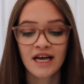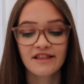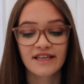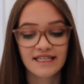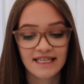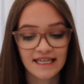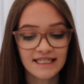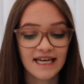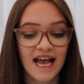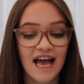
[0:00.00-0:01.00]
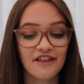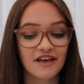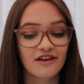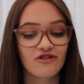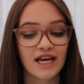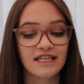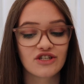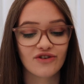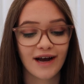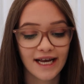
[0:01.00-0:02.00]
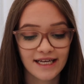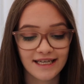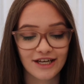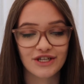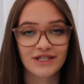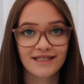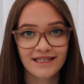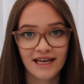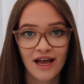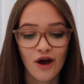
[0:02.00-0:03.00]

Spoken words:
The descending air then creates dry conditions,